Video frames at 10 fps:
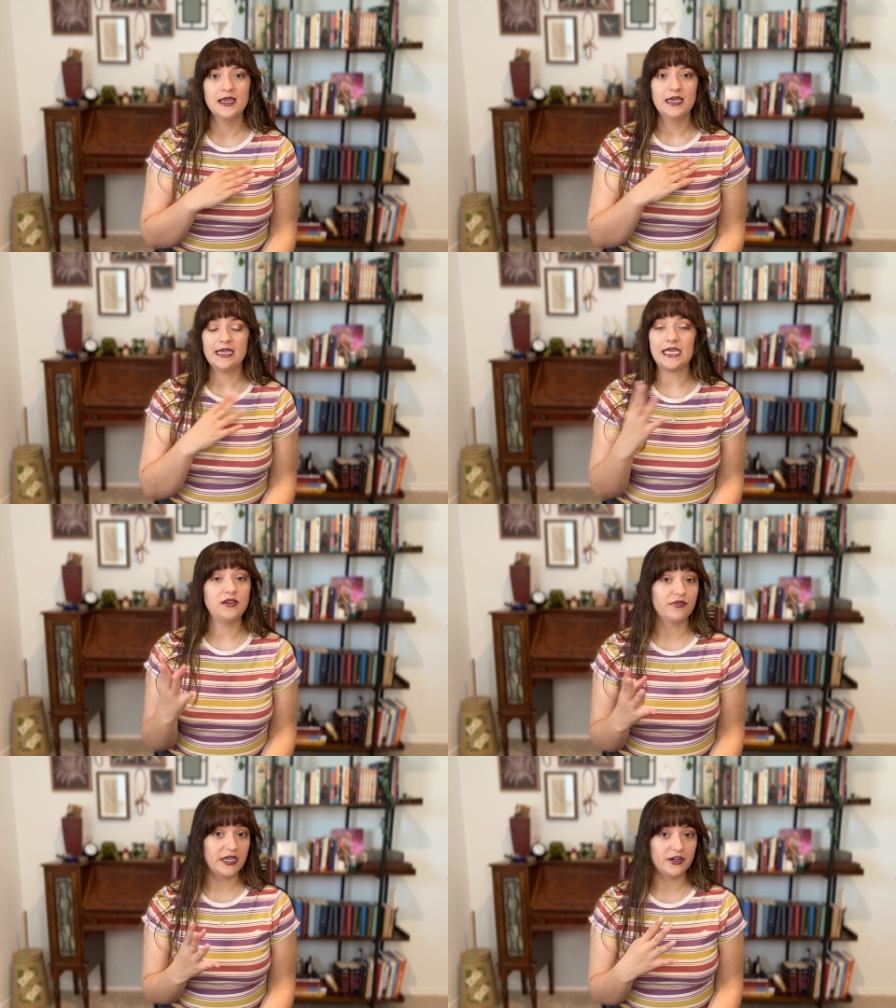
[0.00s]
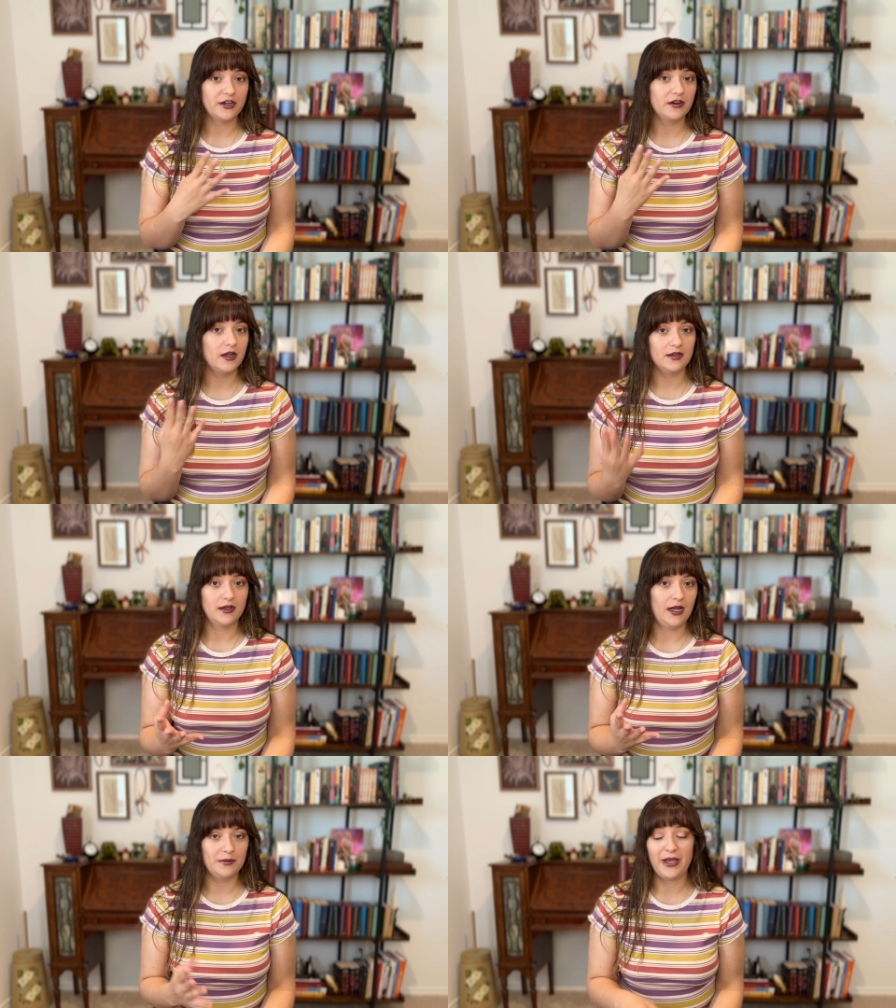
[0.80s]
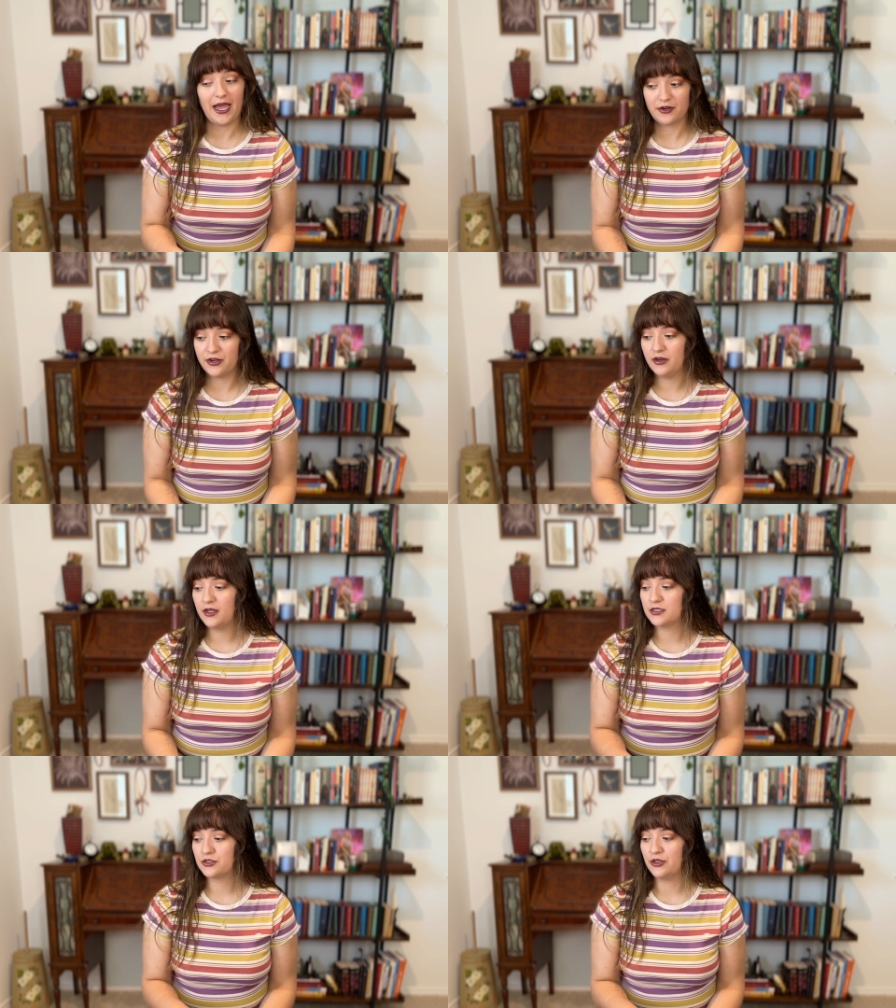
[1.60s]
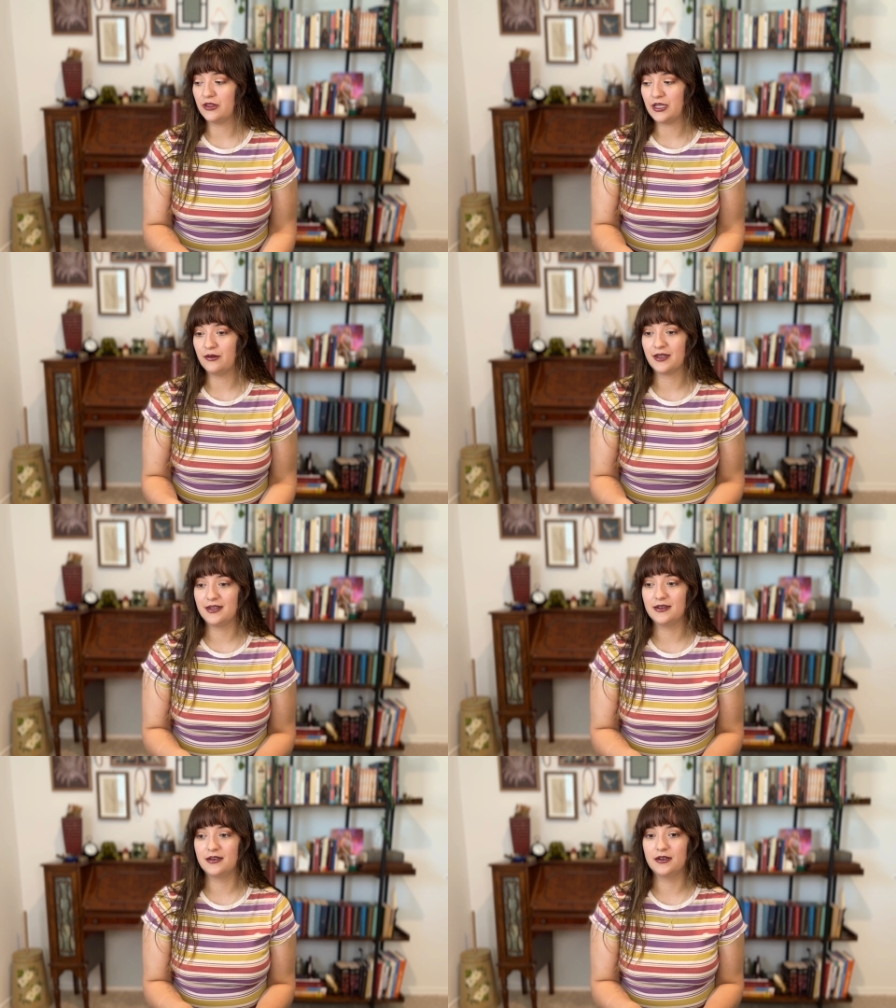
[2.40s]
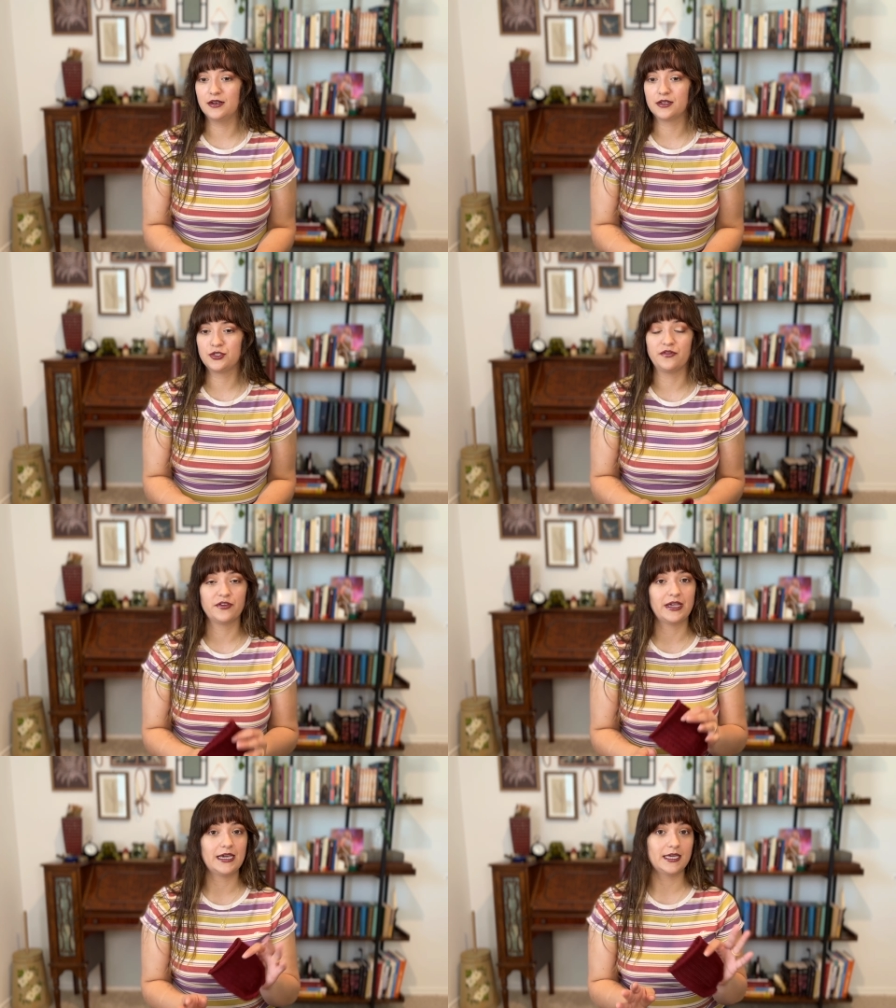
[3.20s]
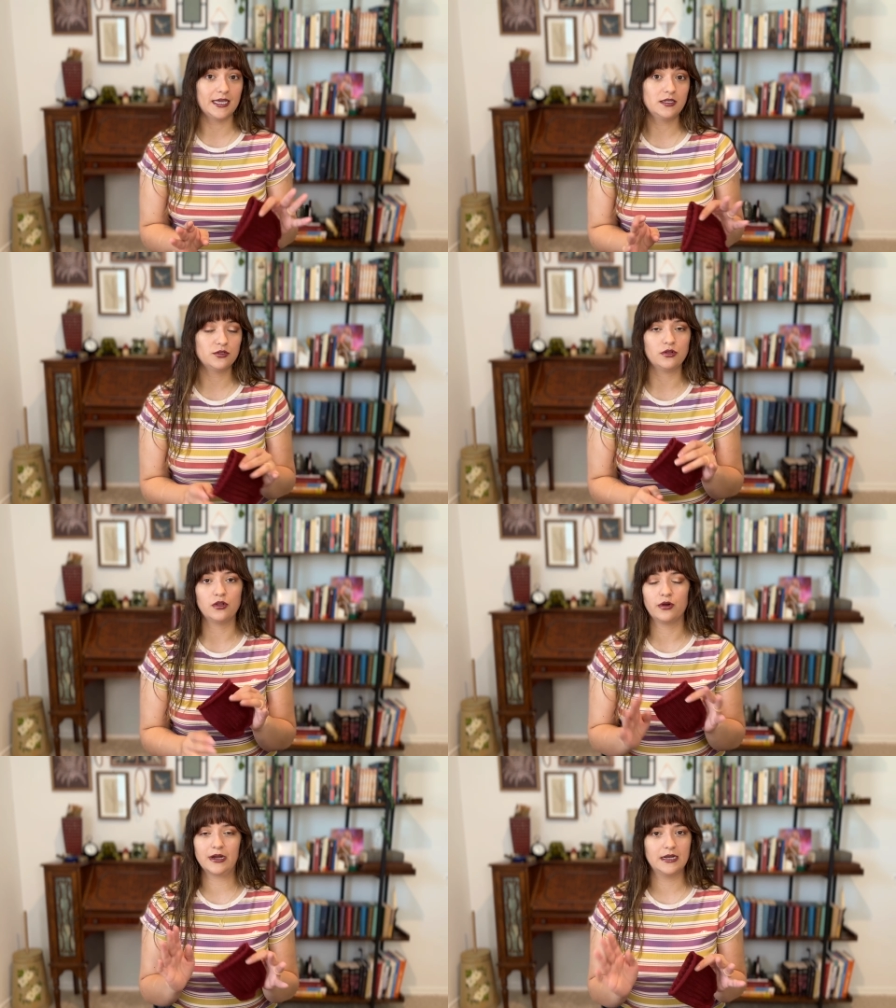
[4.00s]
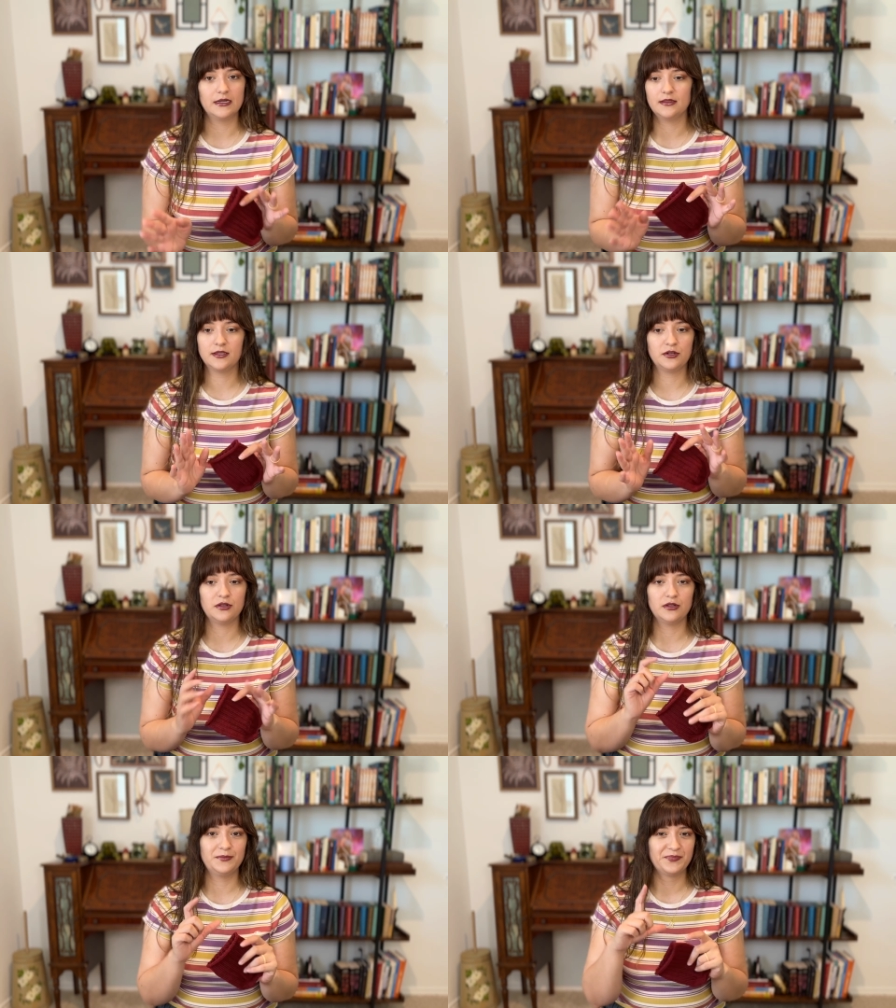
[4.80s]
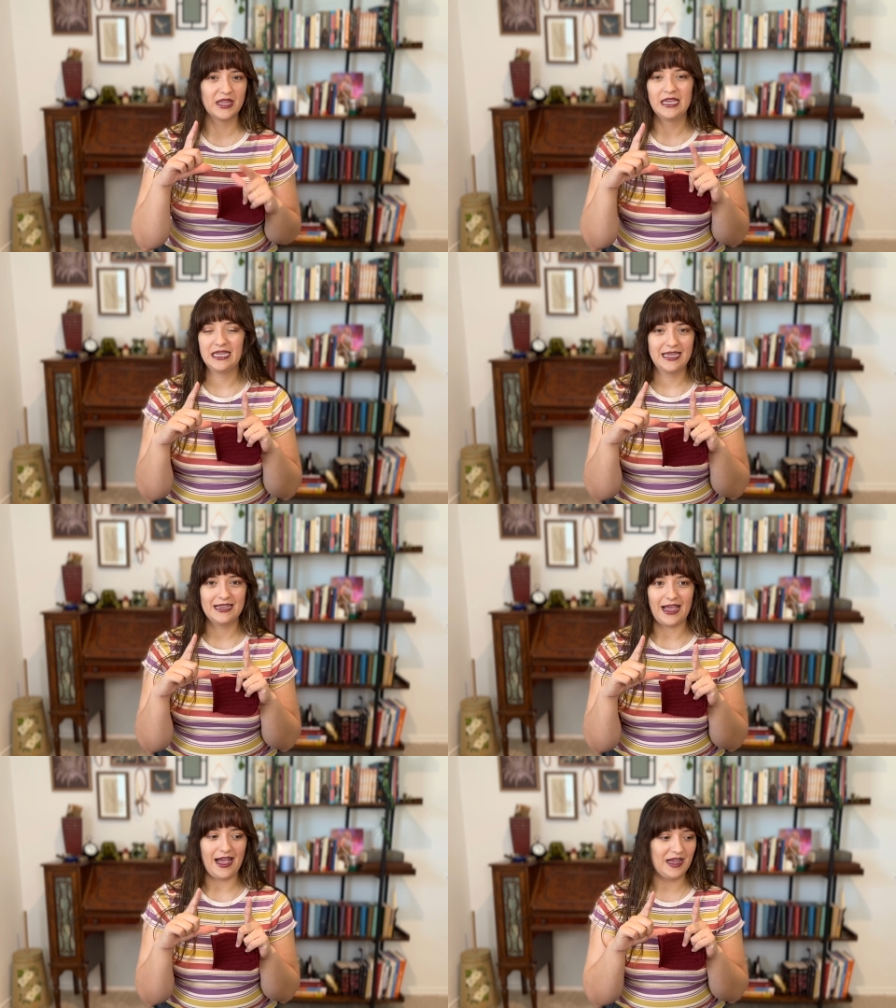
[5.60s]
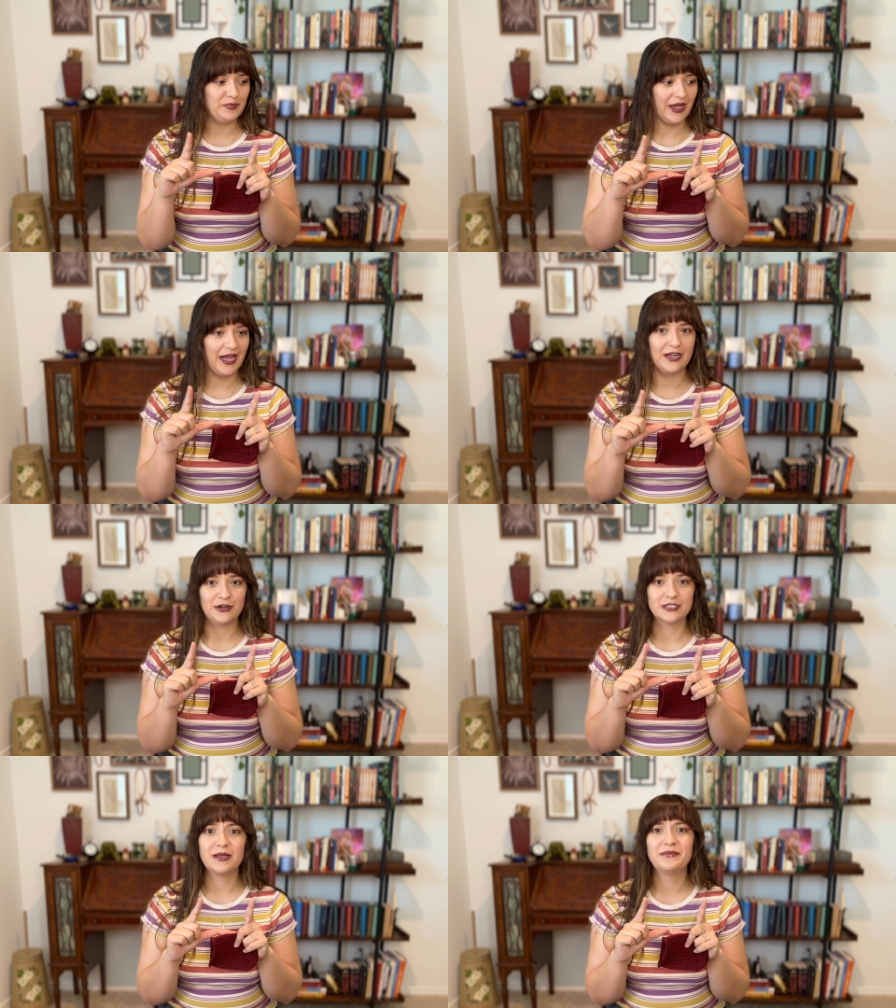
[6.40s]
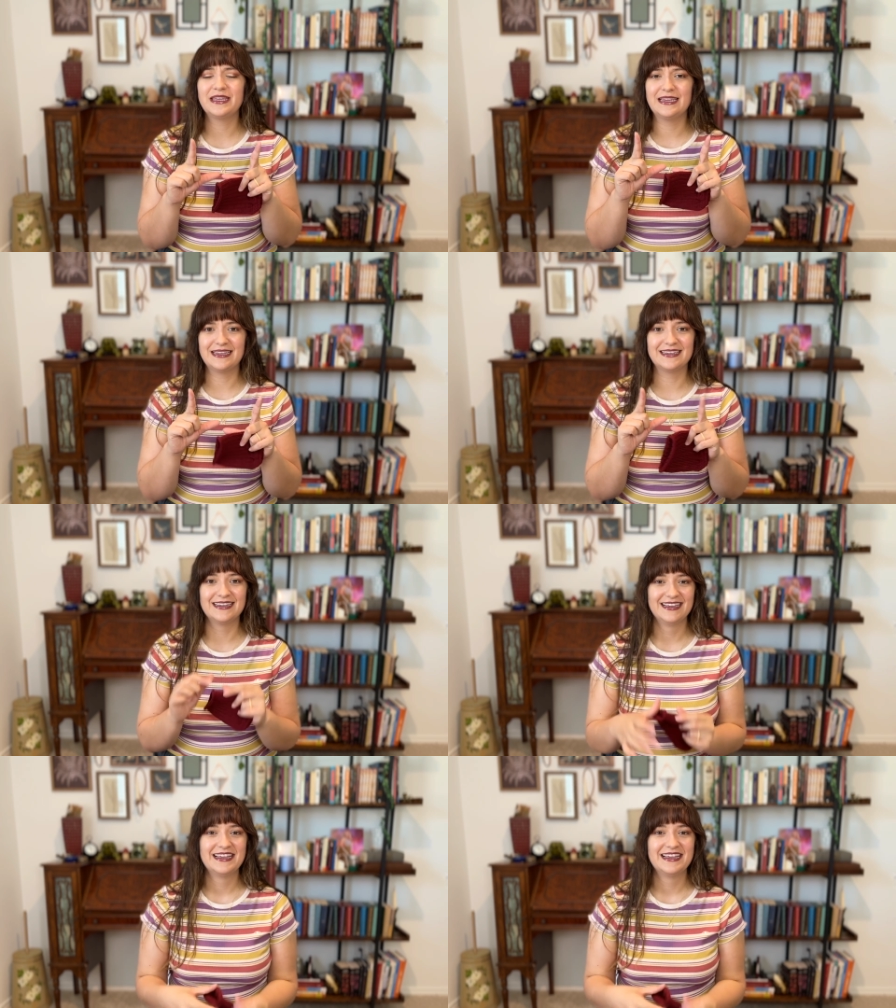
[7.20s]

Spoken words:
e-reader pattern so that you can do for like a Kindle or a little iPad or something